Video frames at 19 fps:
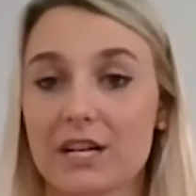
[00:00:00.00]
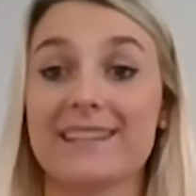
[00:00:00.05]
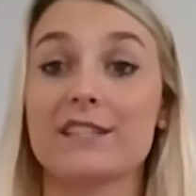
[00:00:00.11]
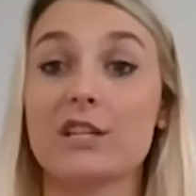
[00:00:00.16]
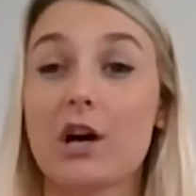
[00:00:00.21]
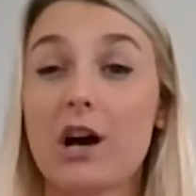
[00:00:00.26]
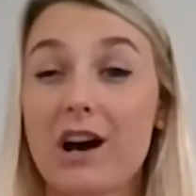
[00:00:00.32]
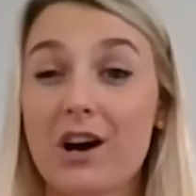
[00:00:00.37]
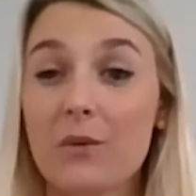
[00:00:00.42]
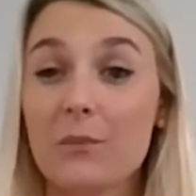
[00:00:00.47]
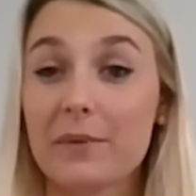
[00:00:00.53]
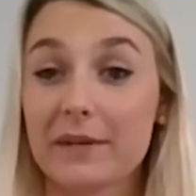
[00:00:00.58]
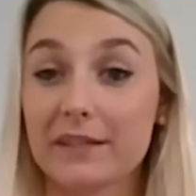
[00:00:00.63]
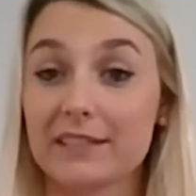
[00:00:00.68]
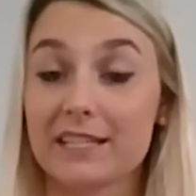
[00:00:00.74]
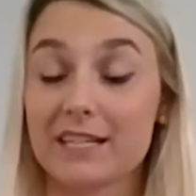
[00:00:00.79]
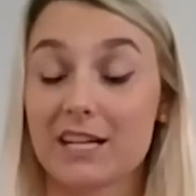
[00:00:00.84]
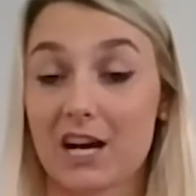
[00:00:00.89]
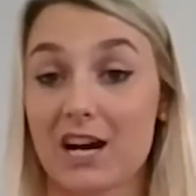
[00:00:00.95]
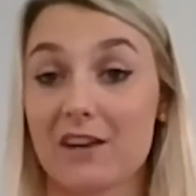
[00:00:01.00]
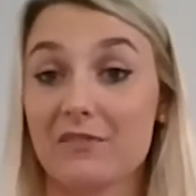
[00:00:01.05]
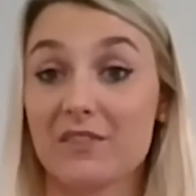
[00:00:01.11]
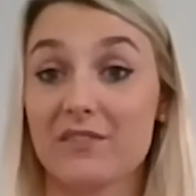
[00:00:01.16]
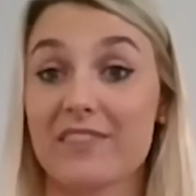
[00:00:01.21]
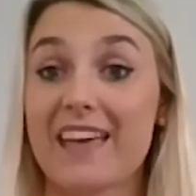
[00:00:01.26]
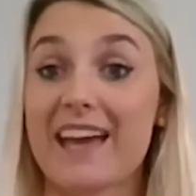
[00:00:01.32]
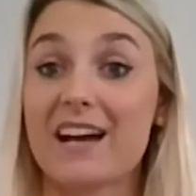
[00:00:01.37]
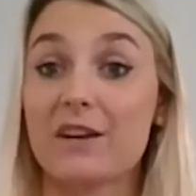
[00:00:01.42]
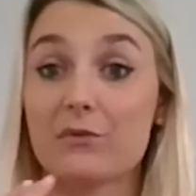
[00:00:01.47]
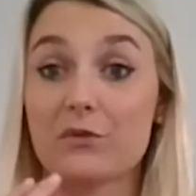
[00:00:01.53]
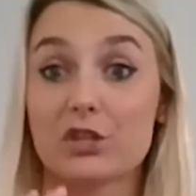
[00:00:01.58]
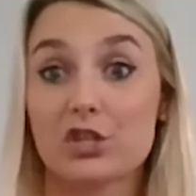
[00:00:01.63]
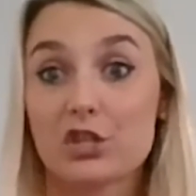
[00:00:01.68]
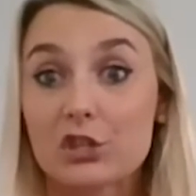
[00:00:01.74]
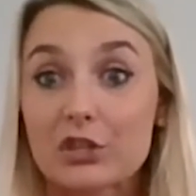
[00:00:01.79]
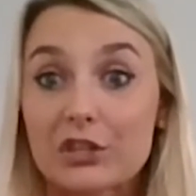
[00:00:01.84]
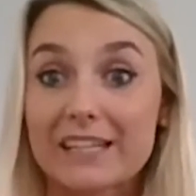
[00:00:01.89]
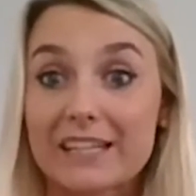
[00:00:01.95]
It's all building off of that
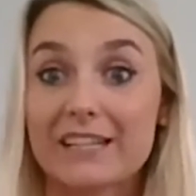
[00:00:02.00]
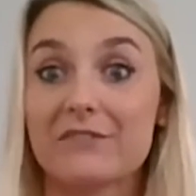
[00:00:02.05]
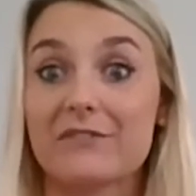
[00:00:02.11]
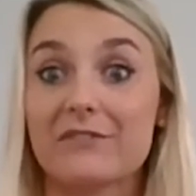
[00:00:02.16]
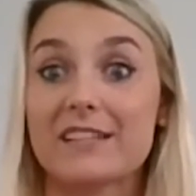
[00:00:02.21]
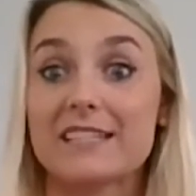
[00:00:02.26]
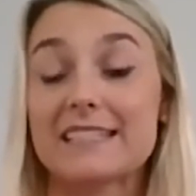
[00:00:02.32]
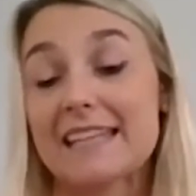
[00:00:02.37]
retrieve